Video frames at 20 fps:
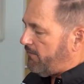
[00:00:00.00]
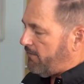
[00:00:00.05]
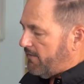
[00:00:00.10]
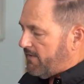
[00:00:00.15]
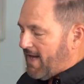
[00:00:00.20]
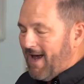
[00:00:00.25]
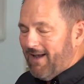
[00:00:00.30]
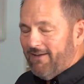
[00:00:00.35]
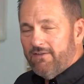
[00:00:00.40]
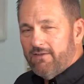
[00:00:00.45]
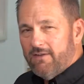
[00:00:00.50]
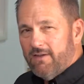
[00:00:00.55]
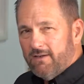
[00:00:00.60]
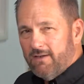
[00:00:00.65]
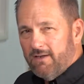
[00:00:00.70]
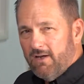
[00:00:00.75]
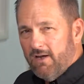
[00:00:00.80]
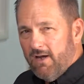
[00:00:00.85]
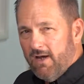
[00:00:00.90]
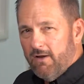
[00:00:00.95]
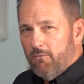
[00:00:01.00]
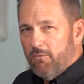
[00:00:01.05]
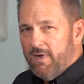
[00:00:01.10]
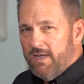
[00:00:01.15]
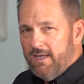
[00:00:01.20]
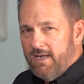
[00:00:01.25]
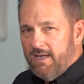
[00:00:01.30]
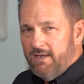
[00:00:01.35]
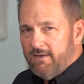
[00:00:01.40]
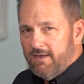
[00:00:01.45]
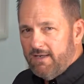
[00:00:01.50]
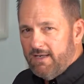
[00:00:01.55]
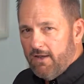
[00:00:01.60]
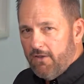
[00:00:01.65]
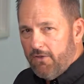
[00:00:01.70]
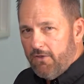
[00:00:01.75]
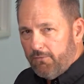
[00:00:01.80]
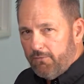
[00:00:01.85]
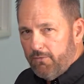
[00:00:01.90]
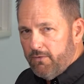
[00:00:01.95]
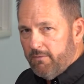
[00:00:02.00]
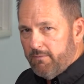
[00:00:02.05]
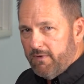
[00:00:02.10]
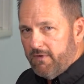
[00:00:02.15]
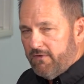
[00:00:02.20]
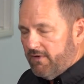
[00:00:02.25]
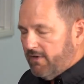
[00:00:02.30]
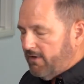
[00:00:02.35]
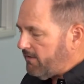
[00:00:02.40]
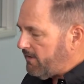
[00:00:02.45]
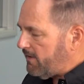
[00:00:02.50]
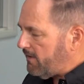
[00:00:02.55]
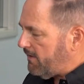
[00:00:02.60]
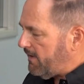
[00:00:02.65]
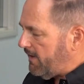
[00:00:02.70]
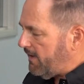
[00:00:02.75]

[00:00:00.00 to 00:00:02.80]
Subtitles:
So that's the cut we need to get through the material.